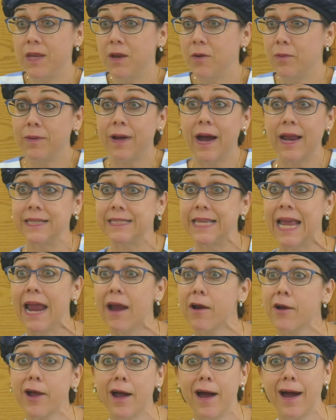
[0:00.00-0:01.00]
you know, got his
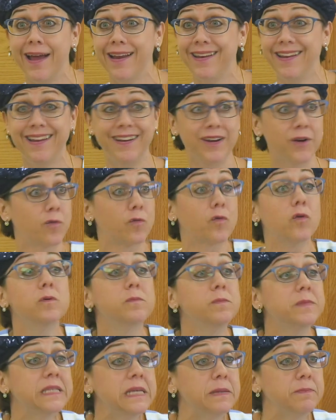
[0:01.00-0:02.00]
hair cut,
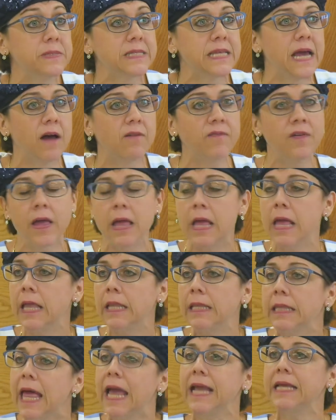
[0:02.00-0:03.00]
grooms himself
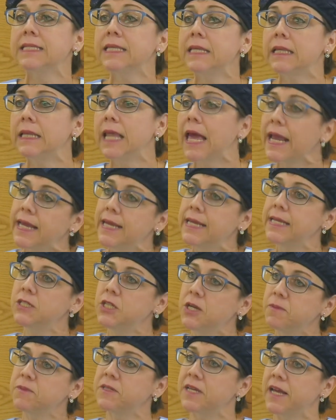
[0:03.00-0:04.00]
like, like an
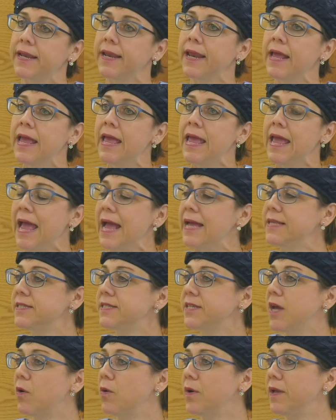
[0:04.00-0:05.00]
Egyptian. And
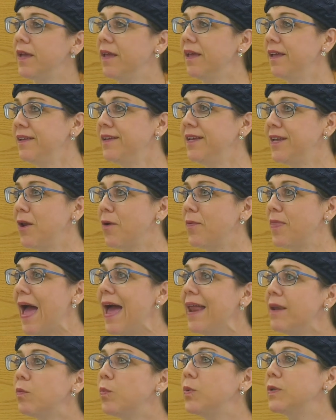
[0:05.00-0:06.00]
so, you know,
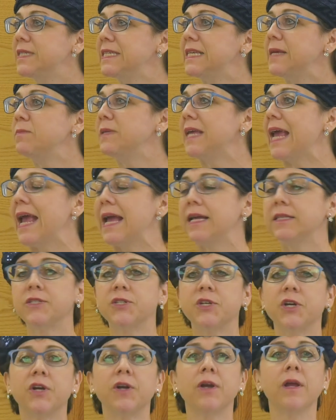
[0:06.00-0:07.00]
that would seem to
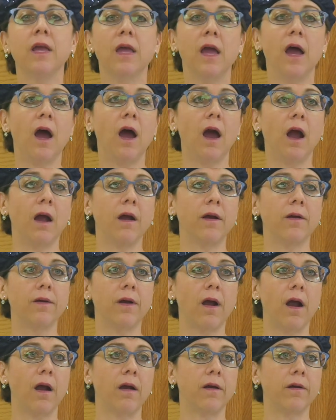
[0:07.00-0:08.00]
answer our,
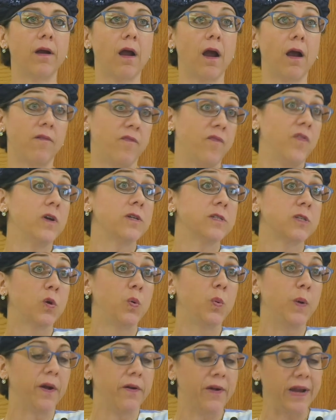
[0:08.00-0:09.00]
our, our first
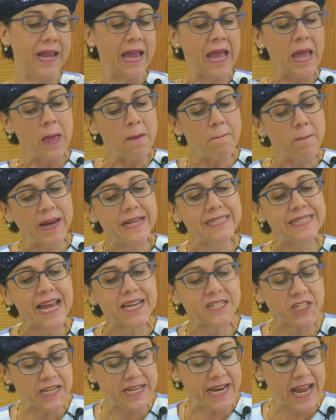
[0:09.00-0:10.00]
query, but it's
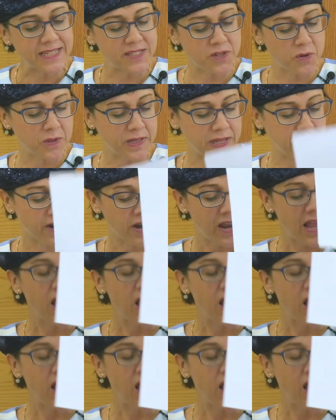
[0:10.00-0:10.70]
actually not so clear.